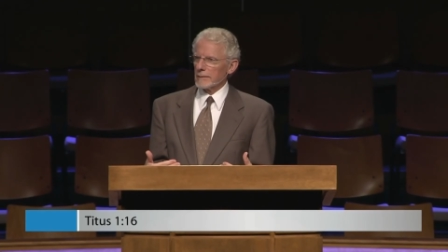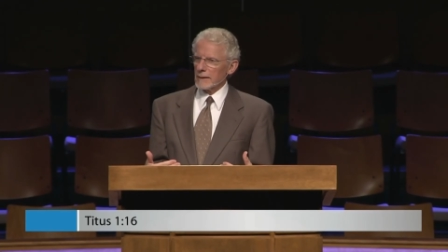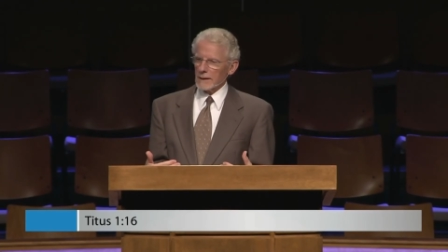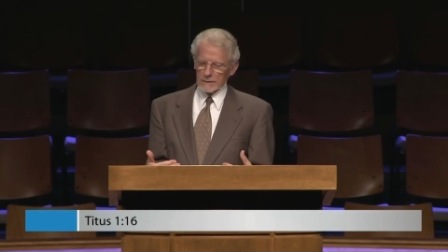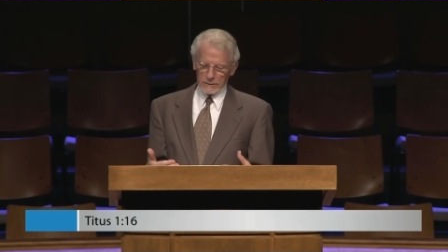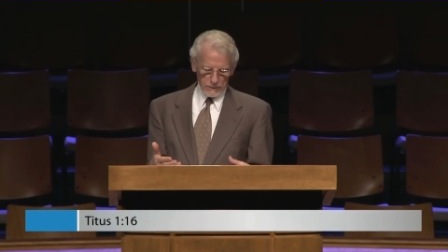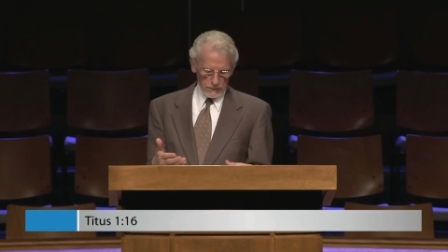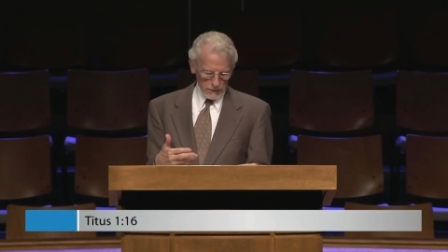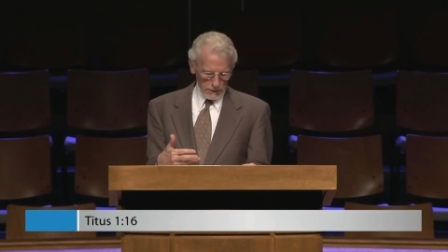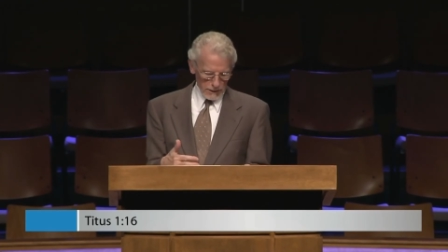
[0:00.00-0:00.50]

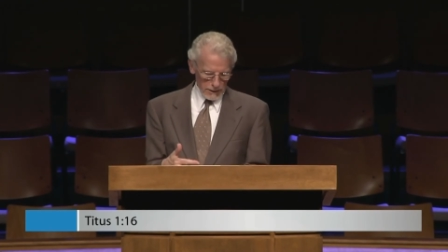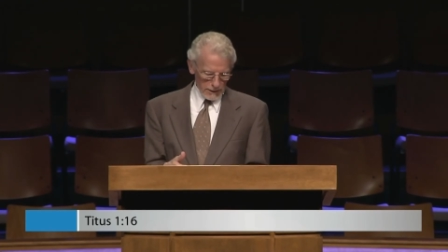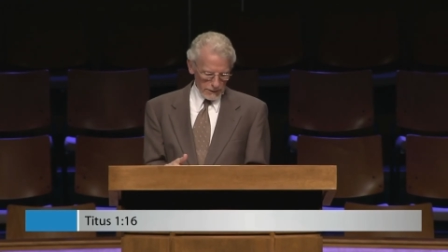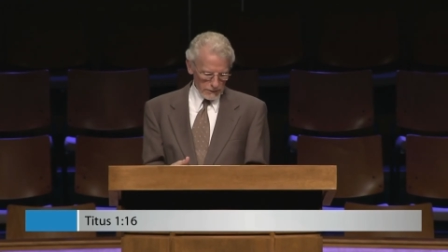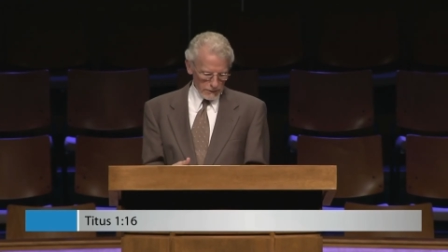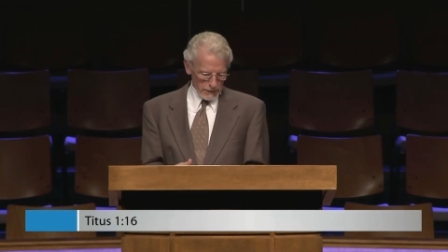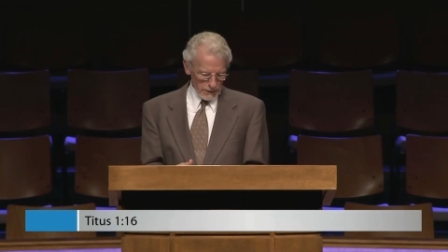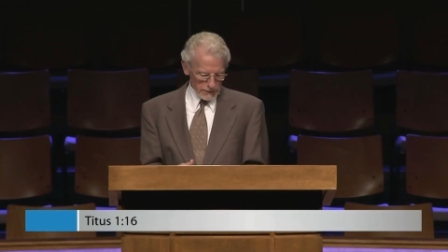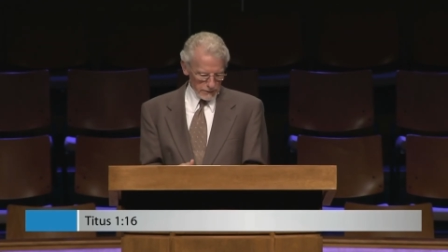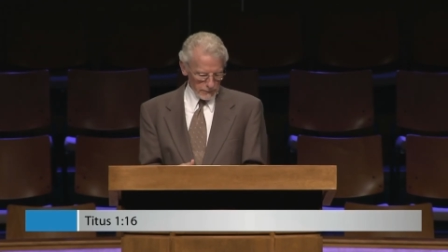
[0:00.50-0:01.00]
It's the
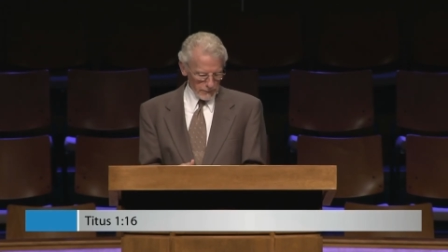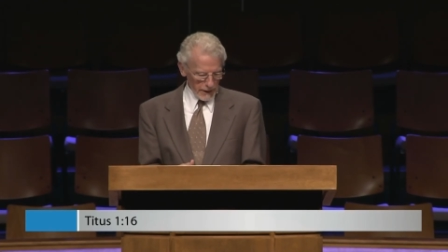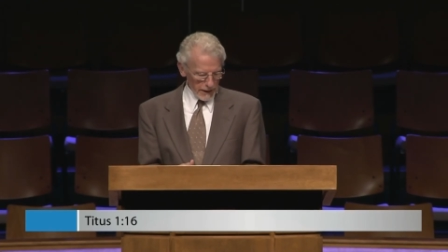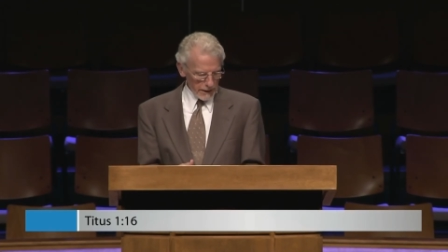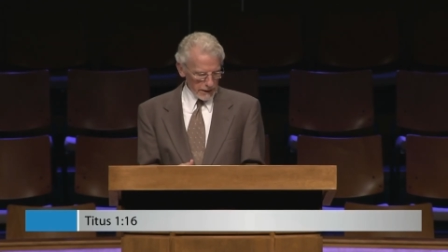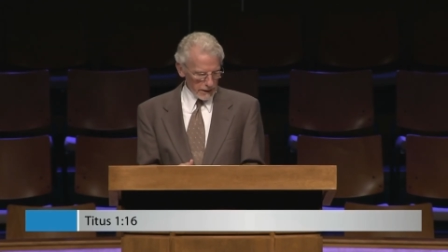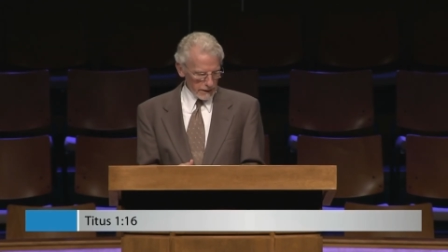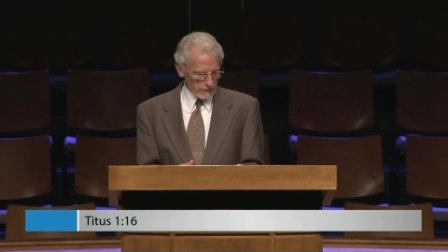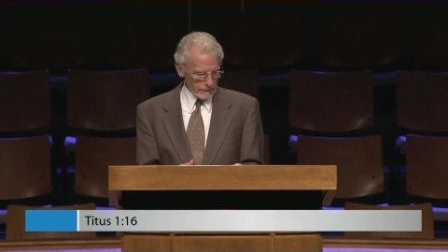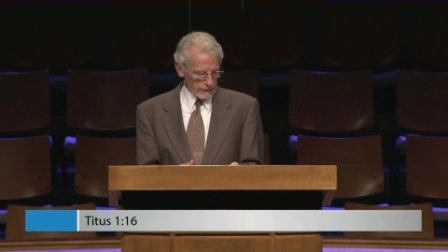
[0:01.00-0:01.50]
context
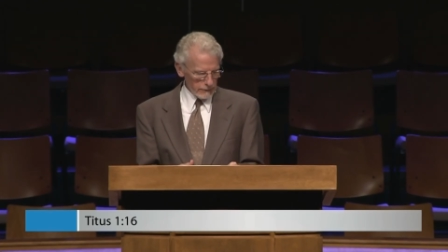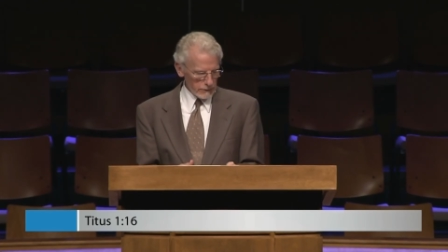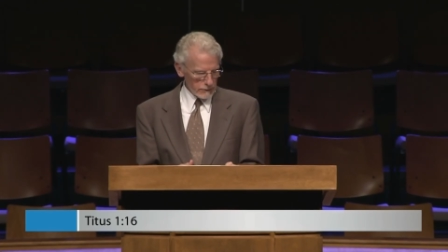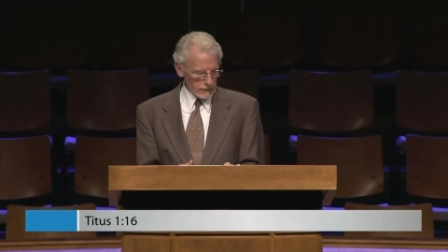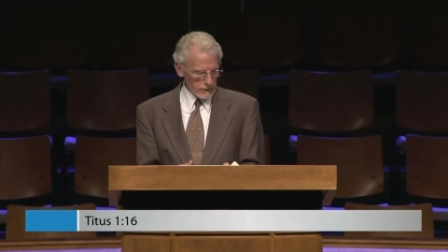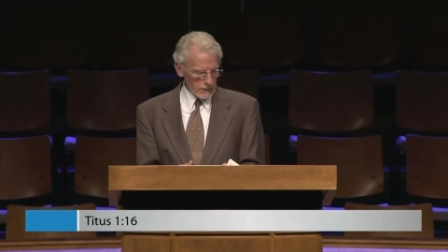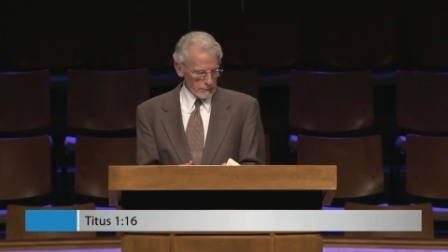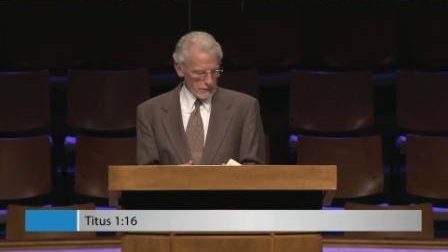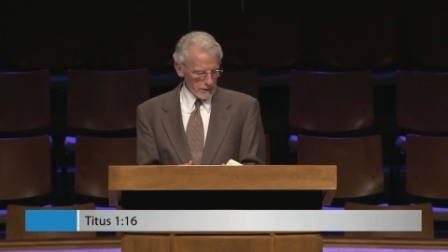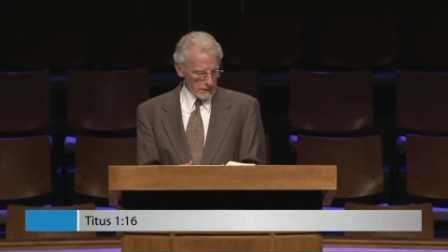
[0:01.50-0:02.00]
back in 1
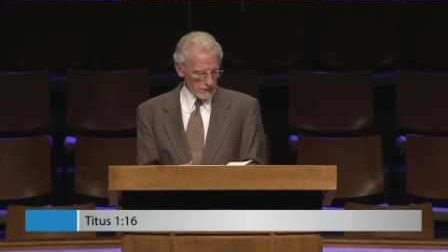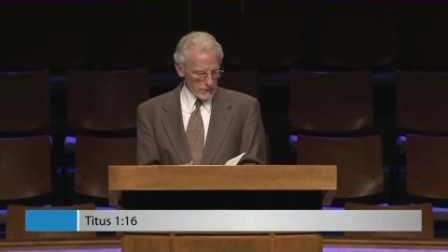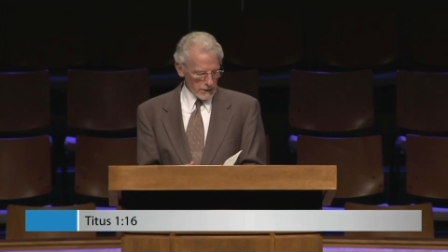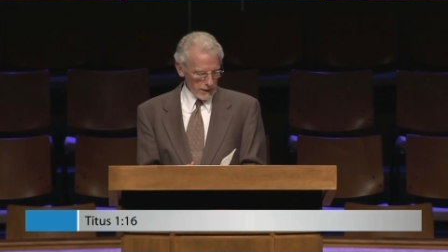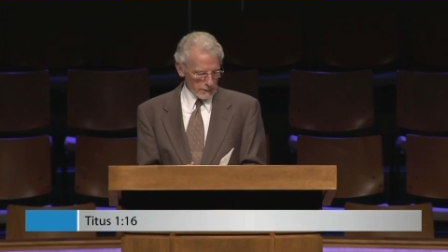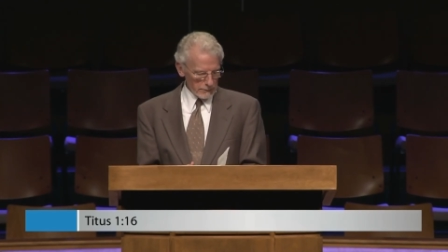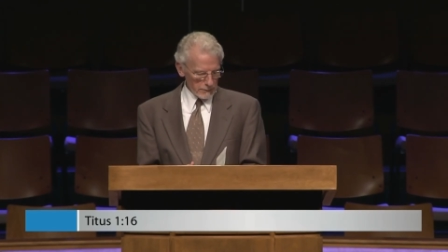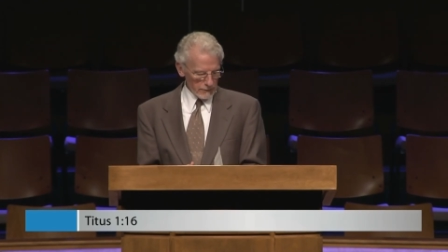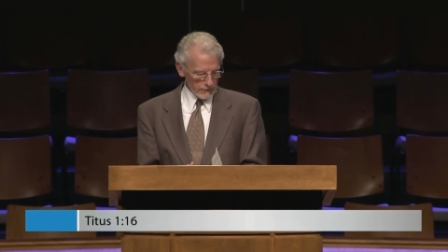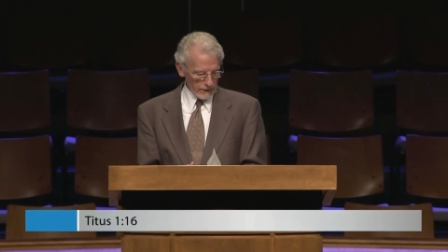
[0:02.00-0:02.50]
Timothy
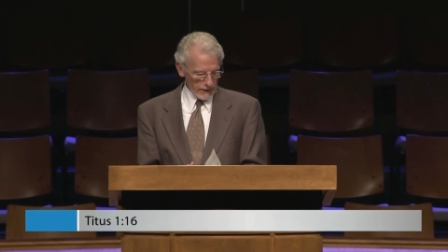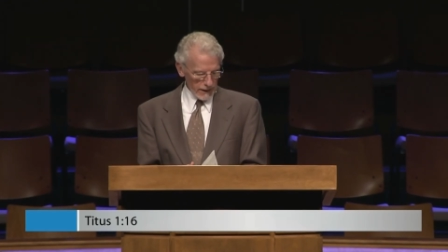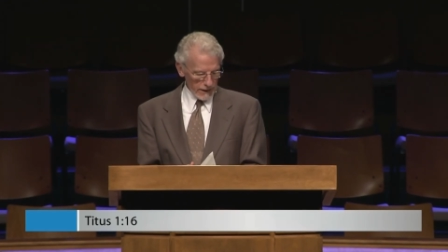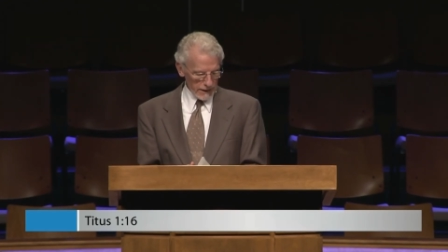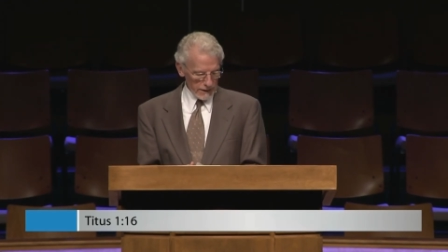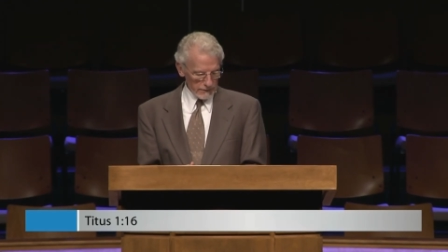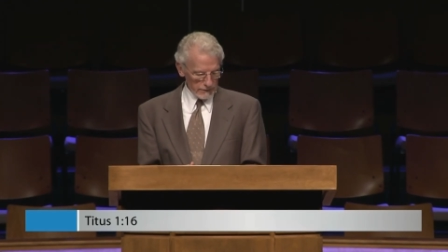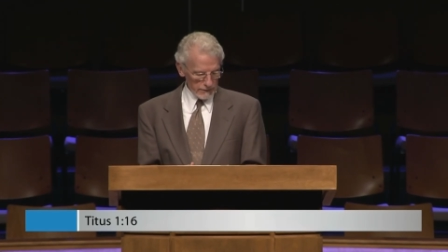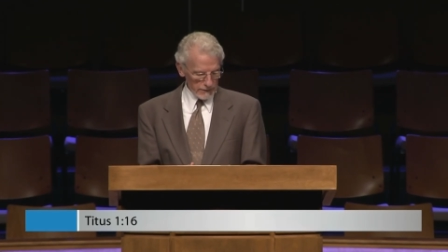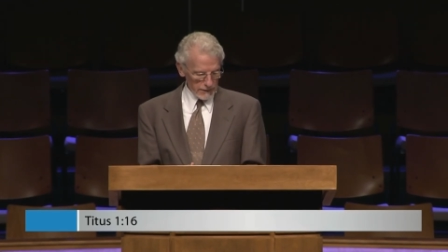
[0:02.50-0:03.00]
chapter
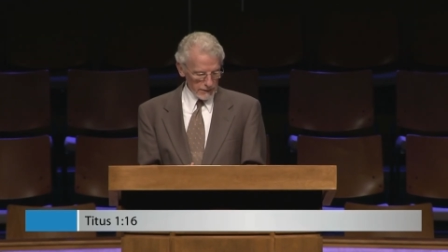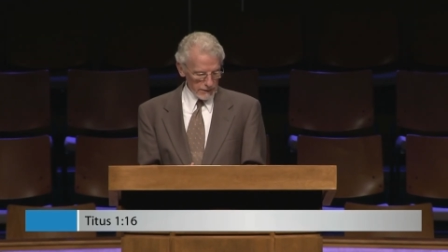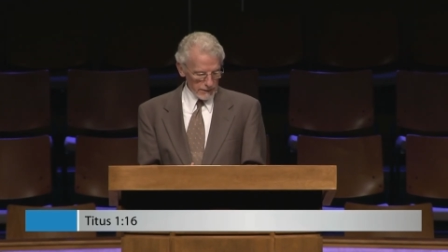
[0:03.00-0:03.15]
5.